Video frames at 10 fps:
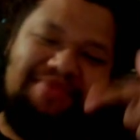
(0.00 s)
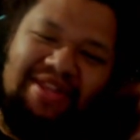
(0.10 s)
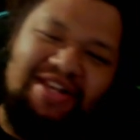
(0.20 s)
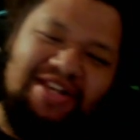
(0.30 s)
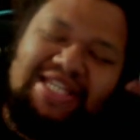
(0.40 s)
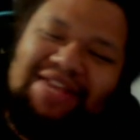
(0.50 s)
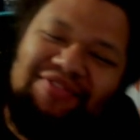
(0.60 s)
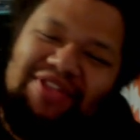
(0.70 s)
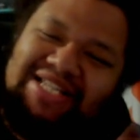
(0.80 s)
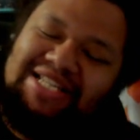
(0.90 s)
You see,
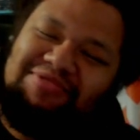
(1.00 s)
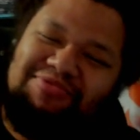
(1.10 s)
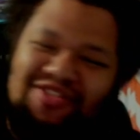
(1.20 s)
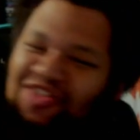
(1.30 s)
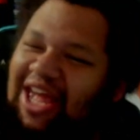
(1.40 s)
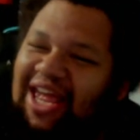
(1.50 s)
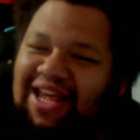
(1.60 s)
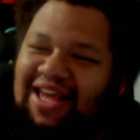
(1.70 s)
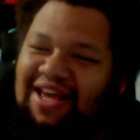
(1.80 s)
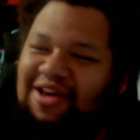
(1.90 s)
this is the
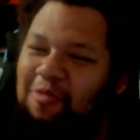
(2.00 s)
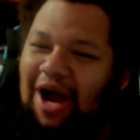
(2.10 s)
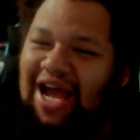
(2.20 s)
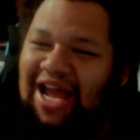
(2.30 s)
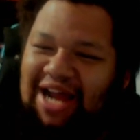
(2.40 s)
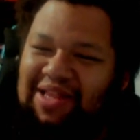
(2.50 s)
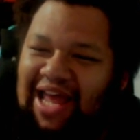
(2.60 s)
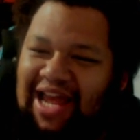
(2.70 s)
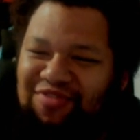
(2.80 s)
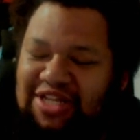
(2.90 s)
thing why I
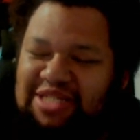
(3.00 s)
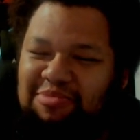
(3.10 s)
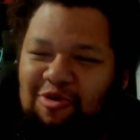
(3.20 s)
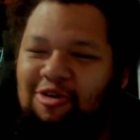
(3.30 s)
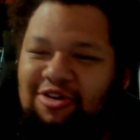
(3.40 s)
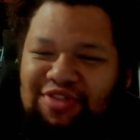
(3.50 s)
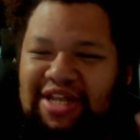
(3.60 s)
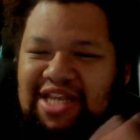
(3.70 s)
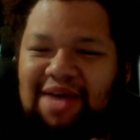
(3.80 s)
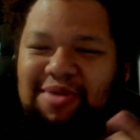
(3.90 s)
like this more than
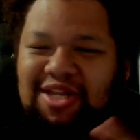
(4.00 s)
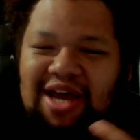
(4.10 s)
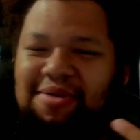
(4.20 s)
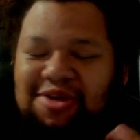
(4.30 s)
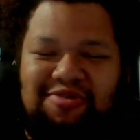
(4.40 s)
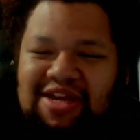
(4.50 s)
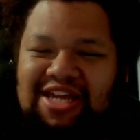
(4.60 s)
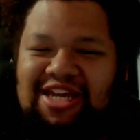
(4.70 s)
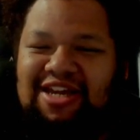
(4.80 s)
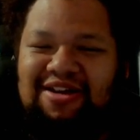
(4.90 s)

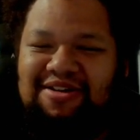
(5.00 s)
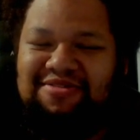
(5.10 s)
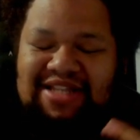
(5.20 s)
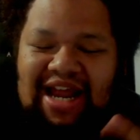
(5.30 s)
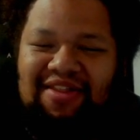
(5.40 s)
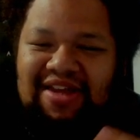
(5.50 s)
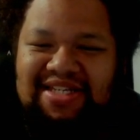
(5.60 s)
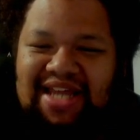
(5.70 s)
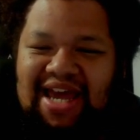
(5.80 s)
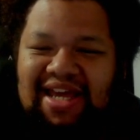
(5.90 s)
WWE these
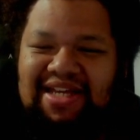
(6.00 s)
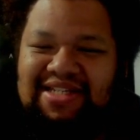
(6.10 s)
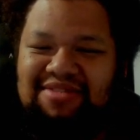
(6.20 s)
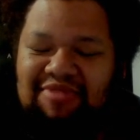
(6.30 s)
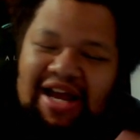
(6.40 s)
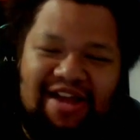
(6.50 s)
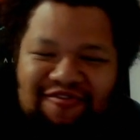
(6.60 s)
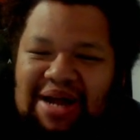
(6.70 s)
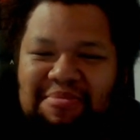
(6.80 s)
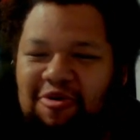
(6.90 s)
days, why I
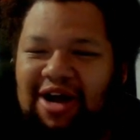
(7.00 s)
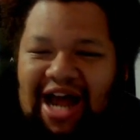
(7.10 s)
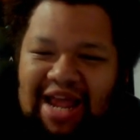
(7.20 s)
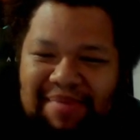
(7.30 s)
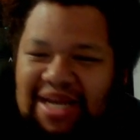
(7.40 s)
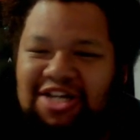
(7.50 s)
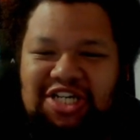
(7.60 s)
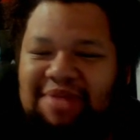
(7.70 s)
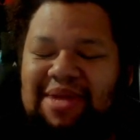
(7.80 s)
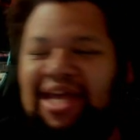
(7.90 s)
find more hype
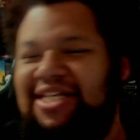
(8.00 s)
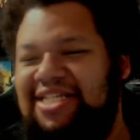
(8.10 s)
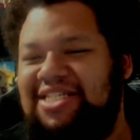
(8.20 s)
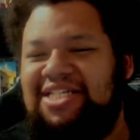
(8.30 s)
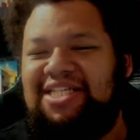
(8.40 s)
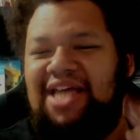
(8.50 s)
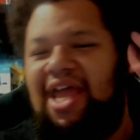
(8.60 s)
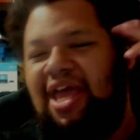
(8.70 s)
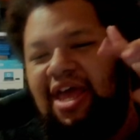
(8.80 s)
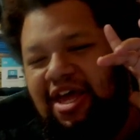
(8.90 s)
energy, because it's just like,
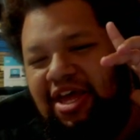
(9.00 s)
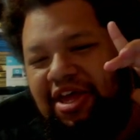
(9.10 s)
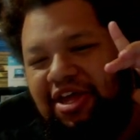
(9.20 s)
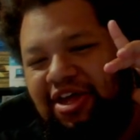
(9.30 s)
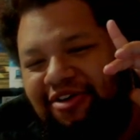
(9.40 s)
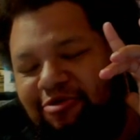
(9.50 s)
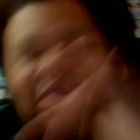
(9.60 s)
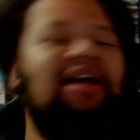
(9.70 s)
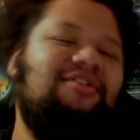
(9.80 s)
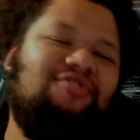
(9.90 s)

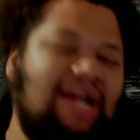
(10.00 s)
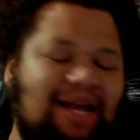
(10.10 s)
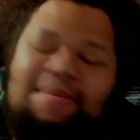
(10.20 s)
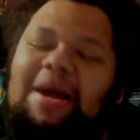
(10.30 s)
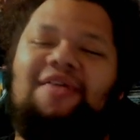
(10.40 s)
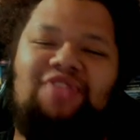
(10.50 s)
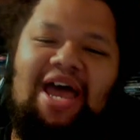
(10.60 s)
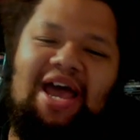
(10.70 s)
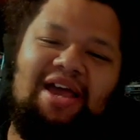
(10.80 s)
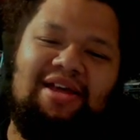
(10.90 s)
really think about that.